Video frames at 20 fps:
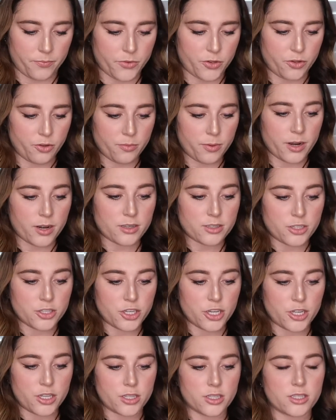2 pairs of
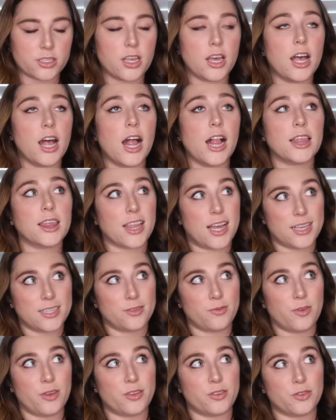jeans
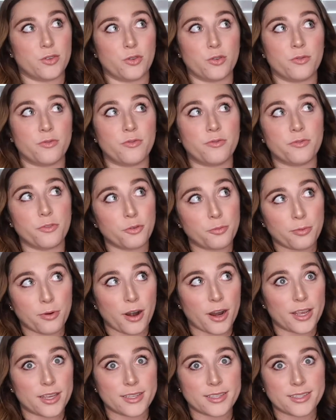last week sold full
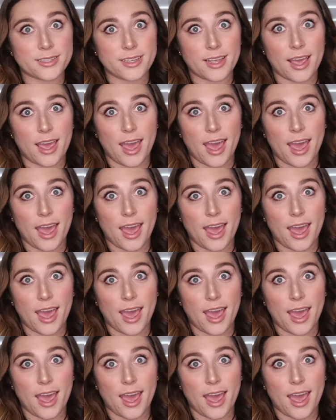price,